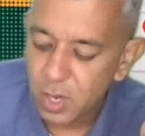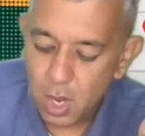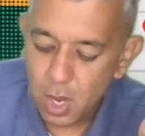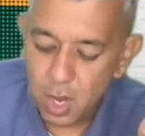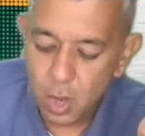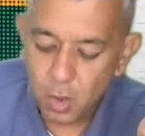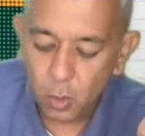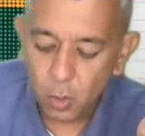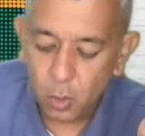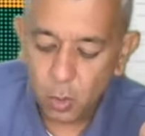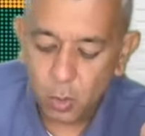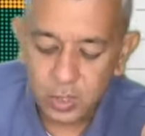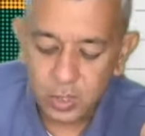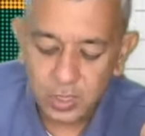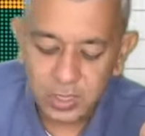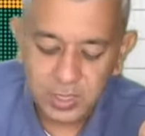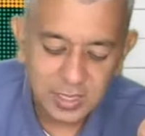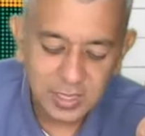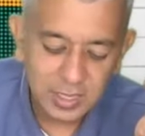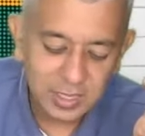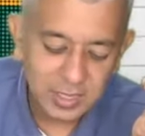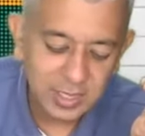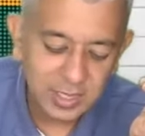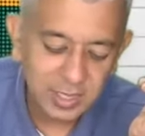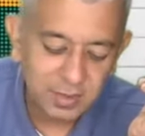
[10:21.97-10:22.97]
Only thing
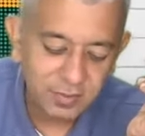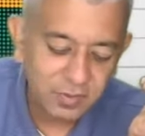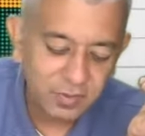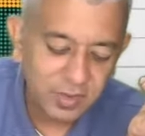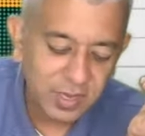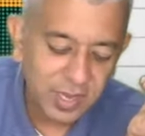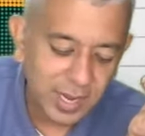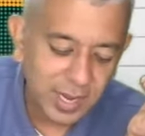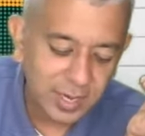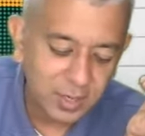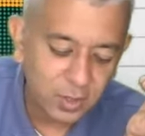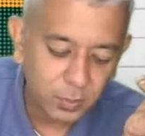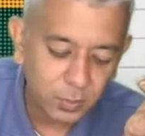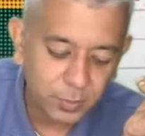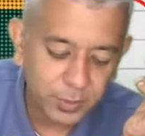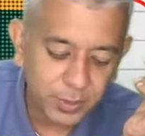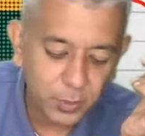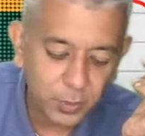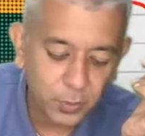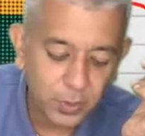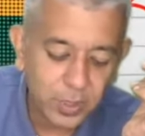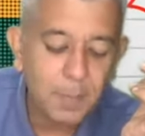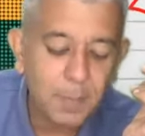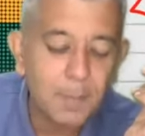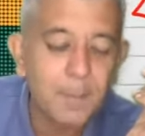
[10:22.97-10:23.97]
that we had to be
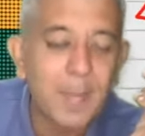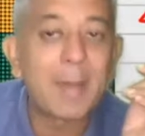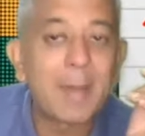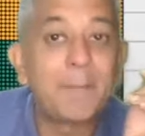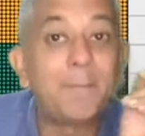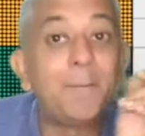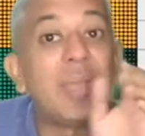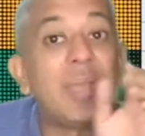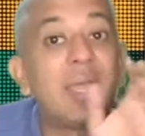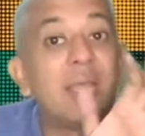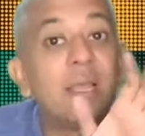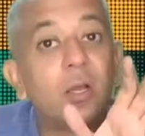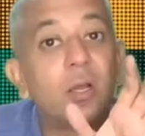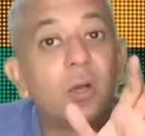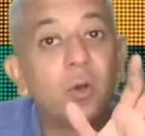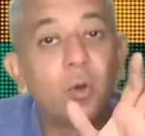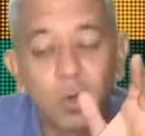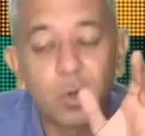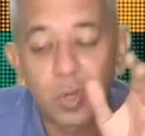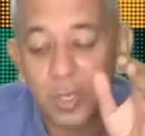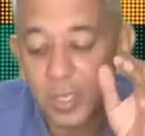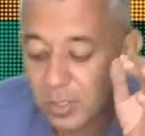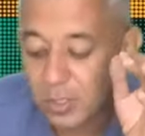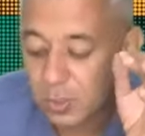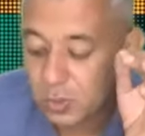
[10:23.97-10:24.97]
doing, mapping.
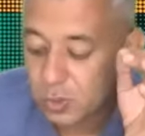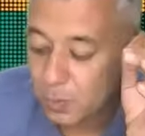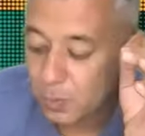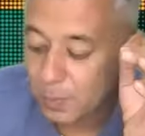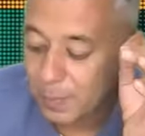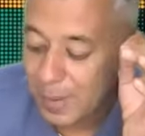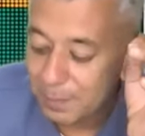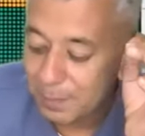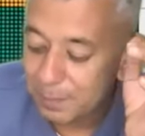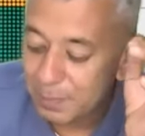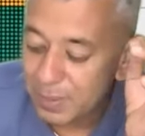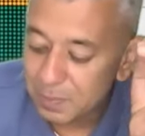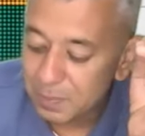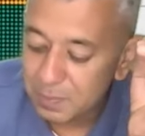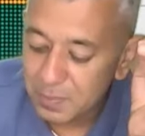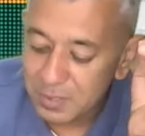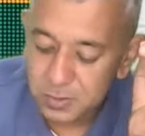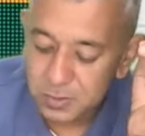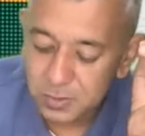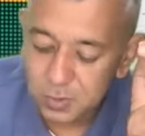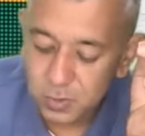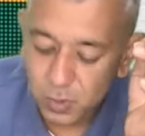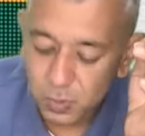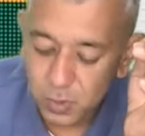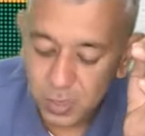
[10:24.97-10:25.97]
Okay. So mapping means
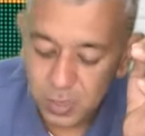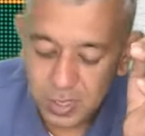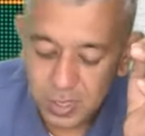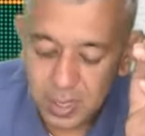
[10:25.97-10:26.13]
what?